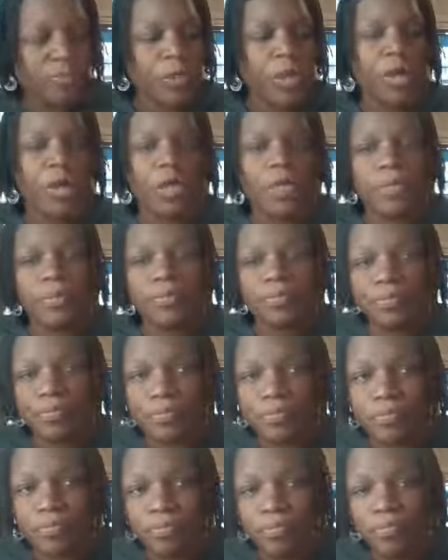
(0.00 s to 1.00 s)
All right.
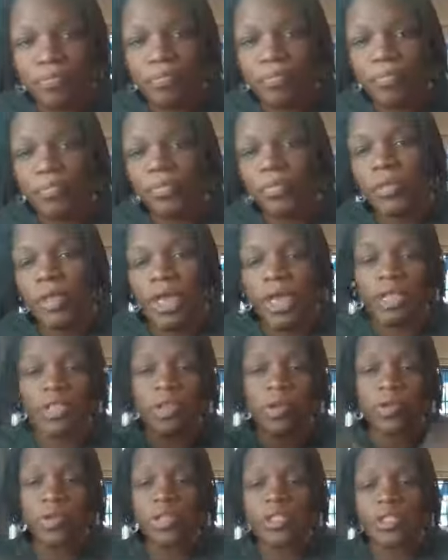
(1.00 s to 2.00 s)
And
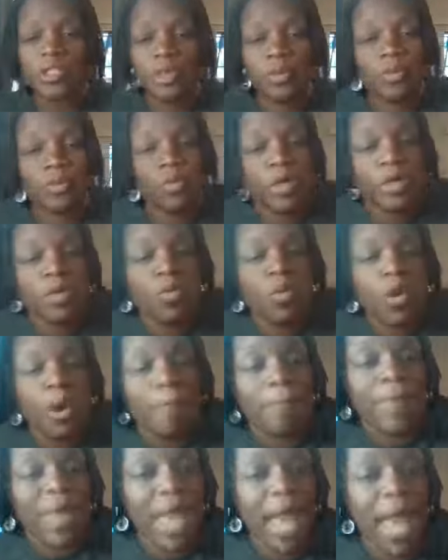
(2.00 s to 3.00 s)
so this week
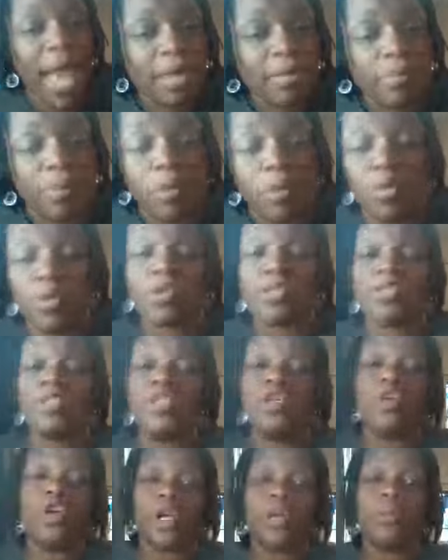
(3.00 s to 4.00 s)
we're back, but we're
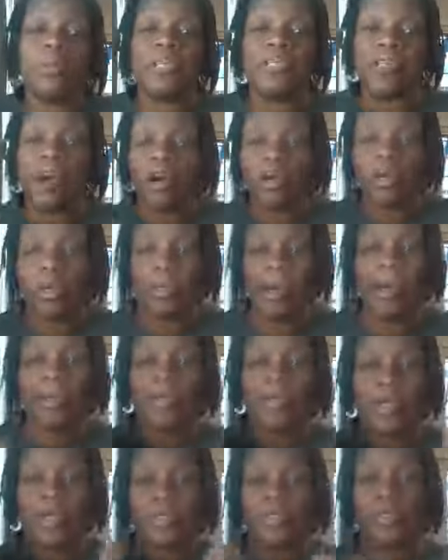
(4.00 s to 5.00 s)
still going to be talking
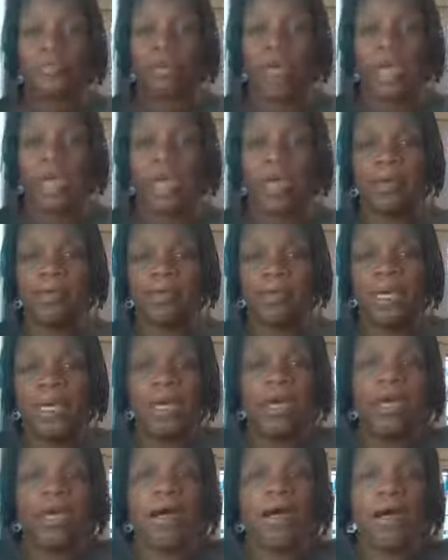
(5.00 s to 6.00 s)
about the new game
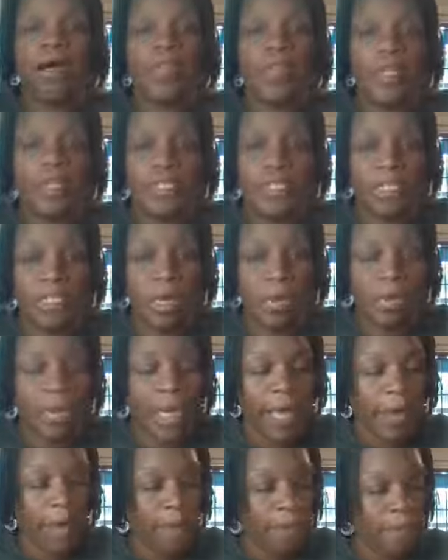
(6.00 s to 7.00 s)
uh, that's coming
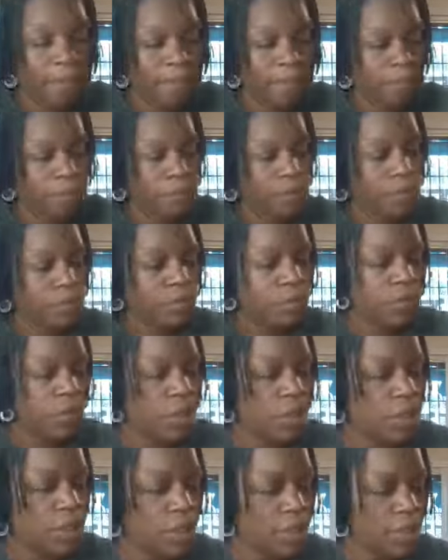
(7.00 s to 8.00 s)
out.
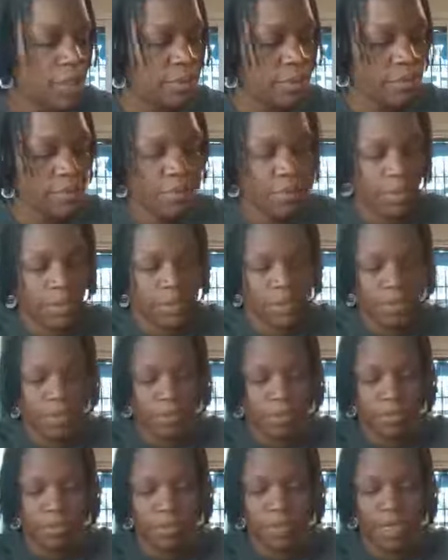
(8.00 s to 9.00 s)
Ah, I
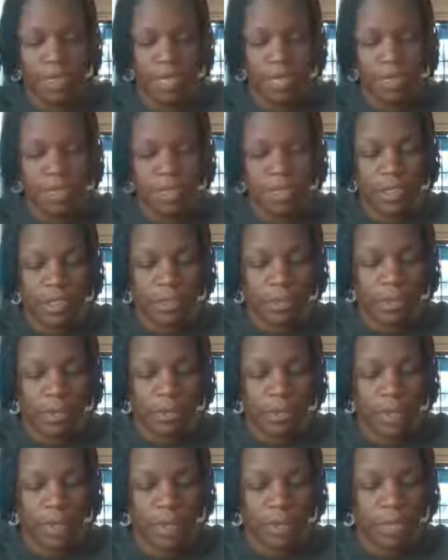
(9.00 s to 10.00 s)
don't know what that is. Let's
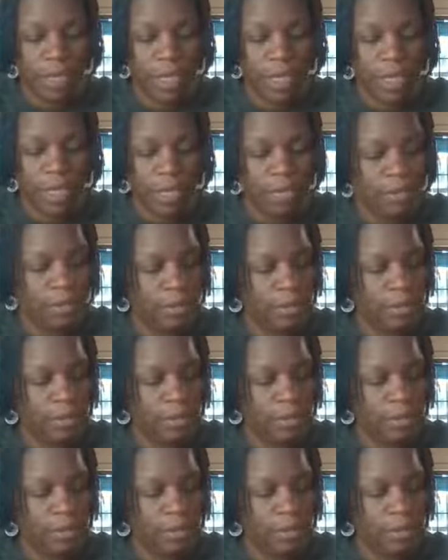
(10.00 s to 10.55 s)
pause that.